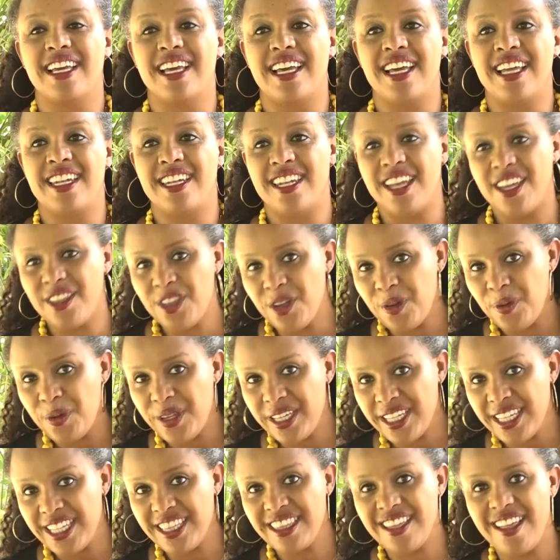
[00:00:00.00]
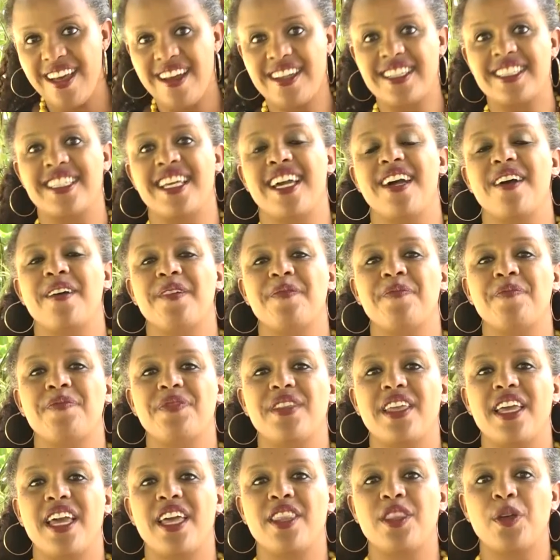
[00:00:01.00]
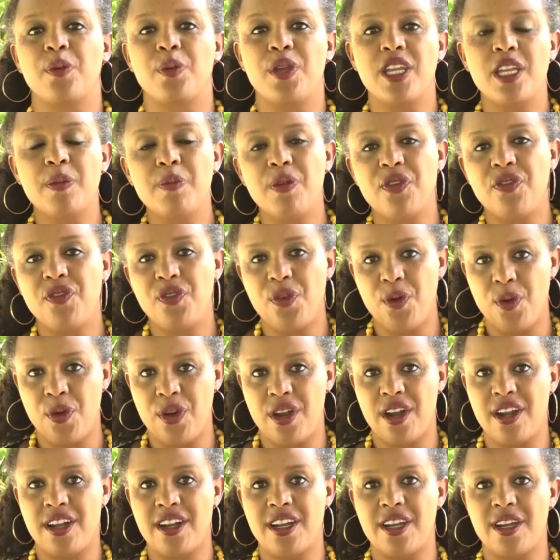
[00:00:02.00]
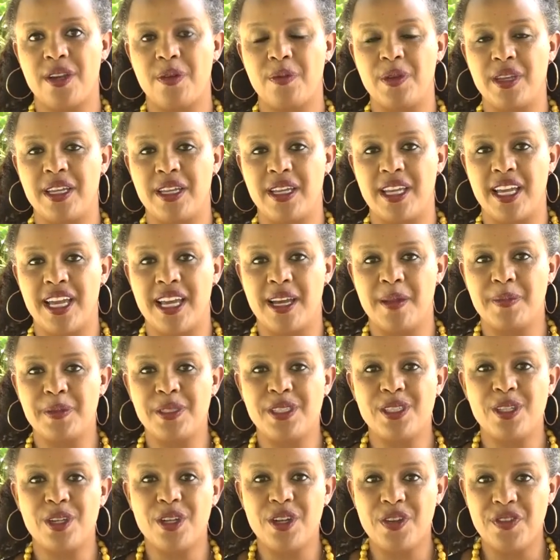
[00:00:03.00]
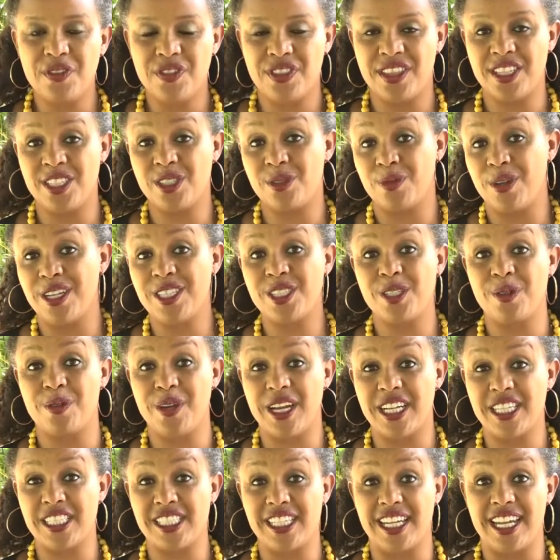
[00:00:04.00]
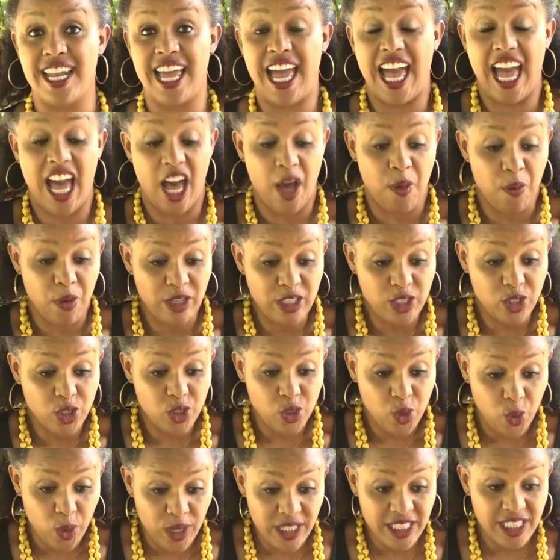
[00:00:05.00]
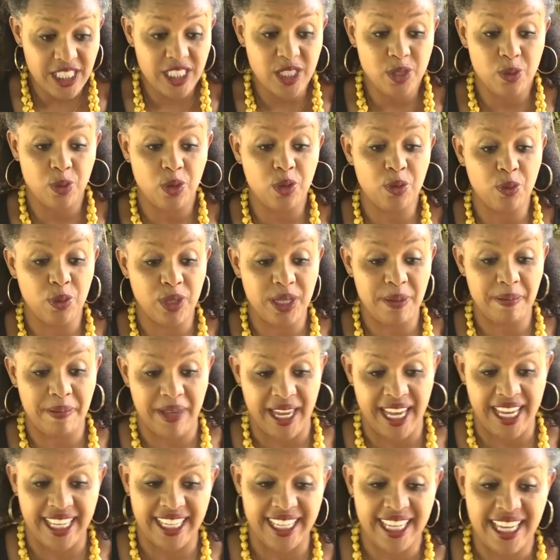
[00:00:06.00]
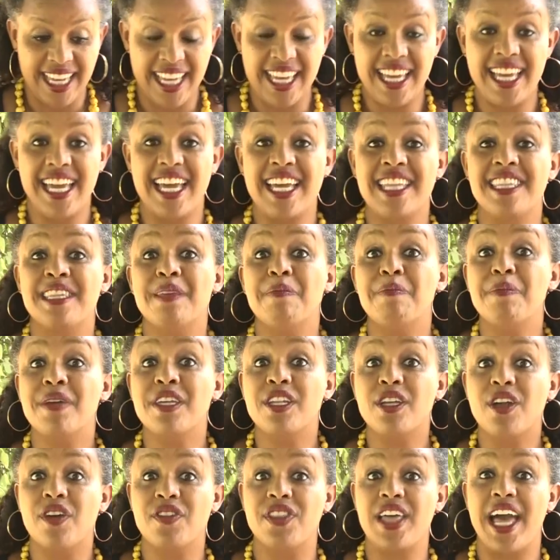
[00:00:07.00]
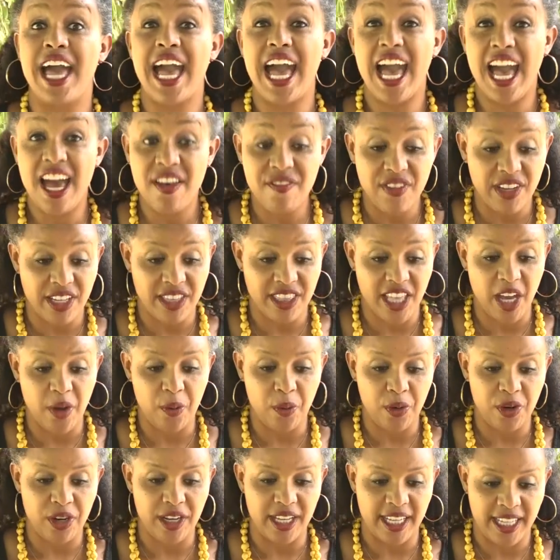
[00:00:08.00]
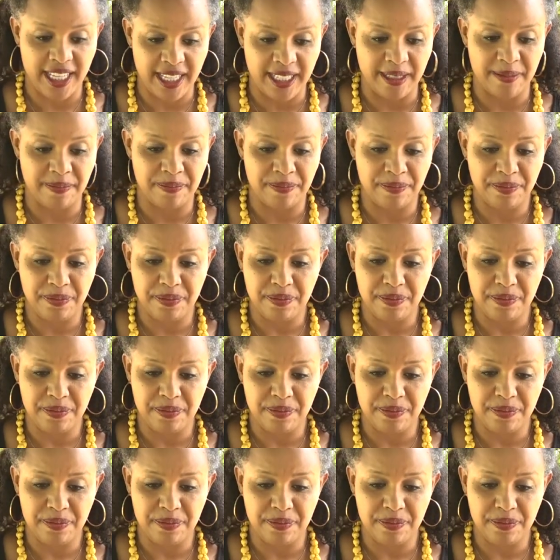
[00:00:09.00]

another week in lockdown, and the week before we observe this resurrection? What choices will we make in the middle of the havoc that we're in?